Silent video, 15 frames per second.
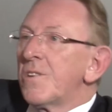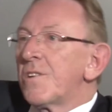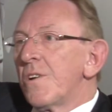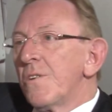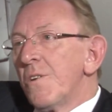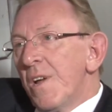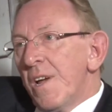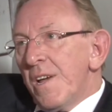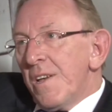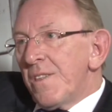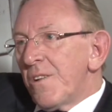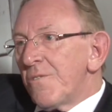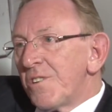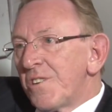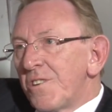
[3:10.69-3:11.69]
So
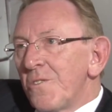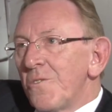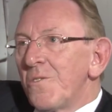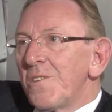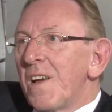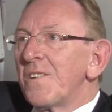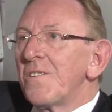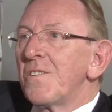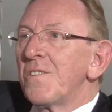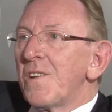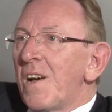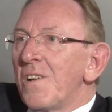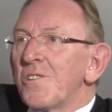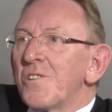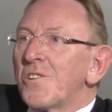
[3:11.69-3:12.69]
there is still
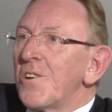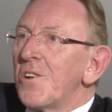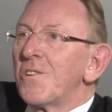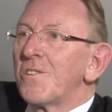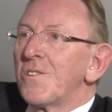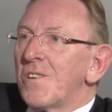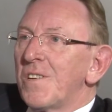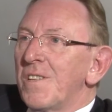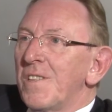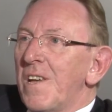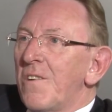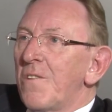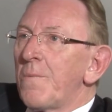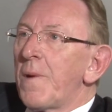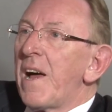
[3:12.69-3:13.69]
an uncertainty
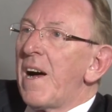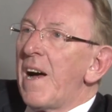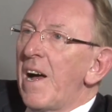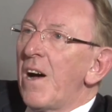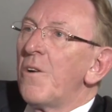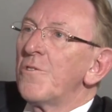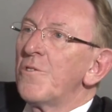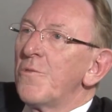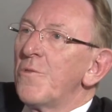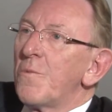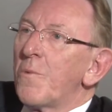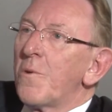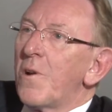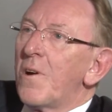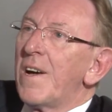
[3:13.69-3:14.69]
there about how do you
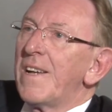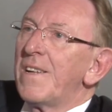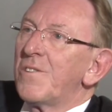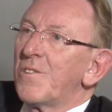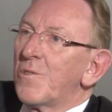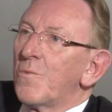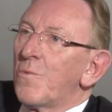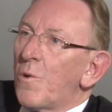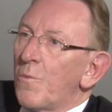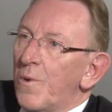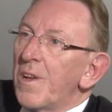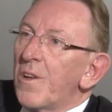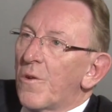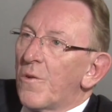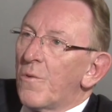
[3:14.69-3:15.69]
apply it to what
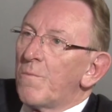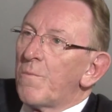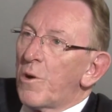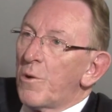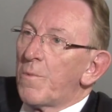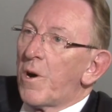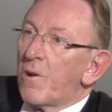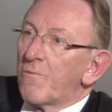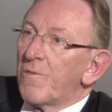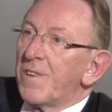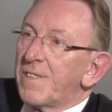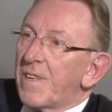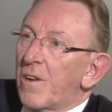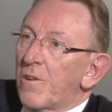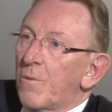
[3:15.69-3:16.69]
we call mobile
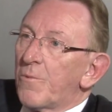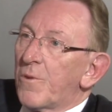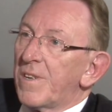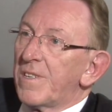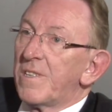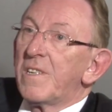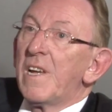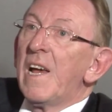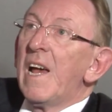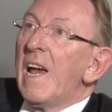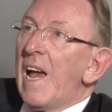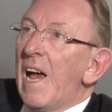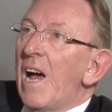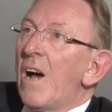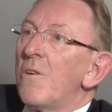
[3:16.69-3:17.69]
retail operators.
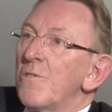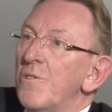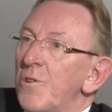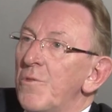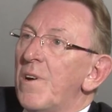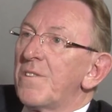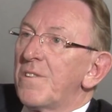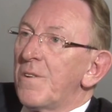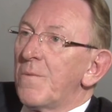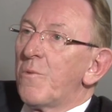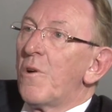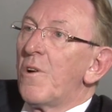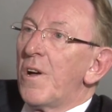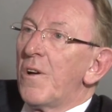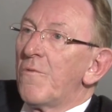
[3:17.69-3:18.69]
How do you actually
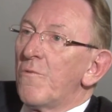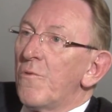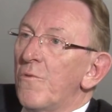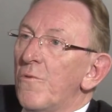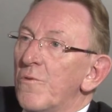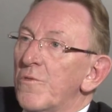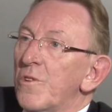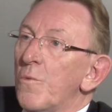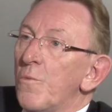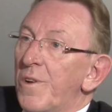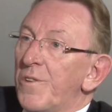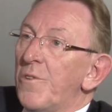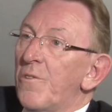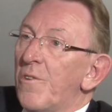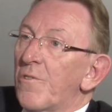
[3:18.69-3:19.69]
apply rules
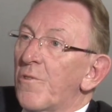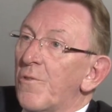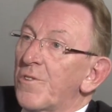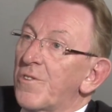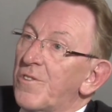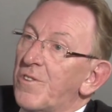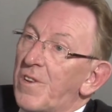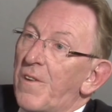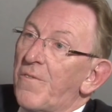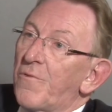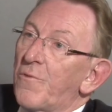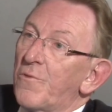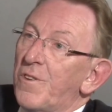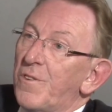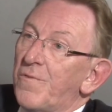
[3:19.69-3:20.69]
when you've got
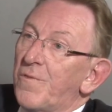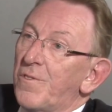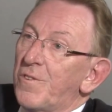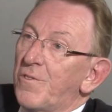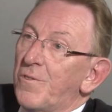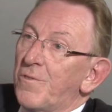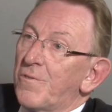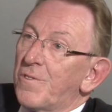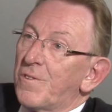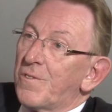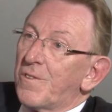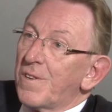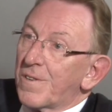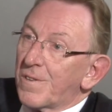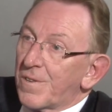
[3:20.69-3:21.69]
several different
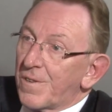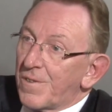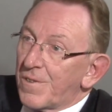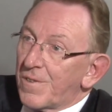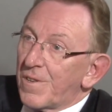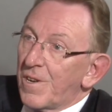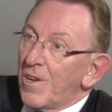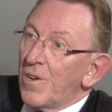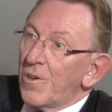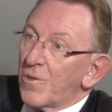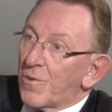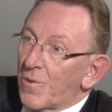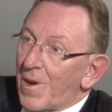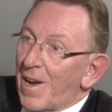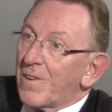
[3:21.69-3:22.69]
jurisdictions
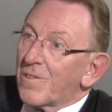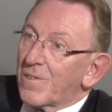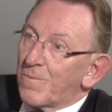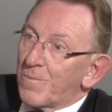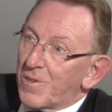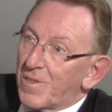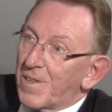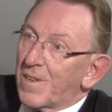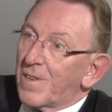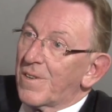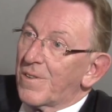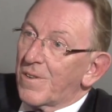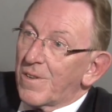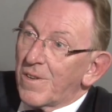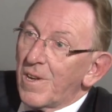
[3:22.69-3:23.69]
throughout a
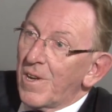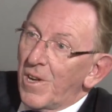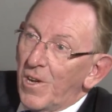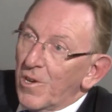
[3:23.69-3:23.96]
particular